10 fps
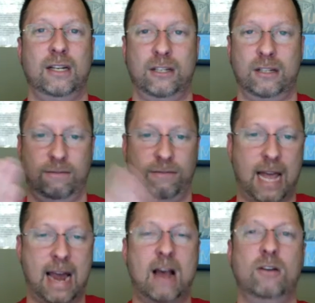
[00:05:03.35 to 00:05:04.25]
I just
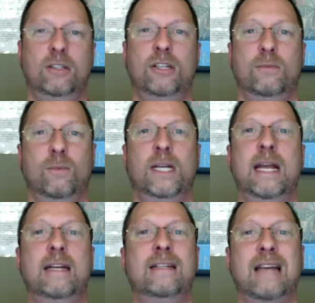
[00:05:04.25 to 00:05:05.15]
flat out, just one
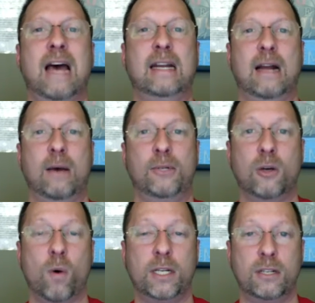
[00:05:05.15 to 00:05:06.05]
day decided I was
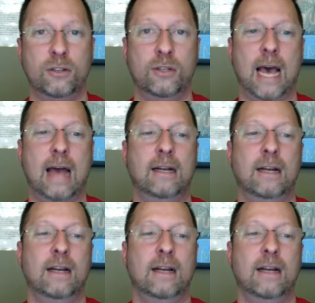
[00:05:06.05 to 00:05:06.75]
going to do that.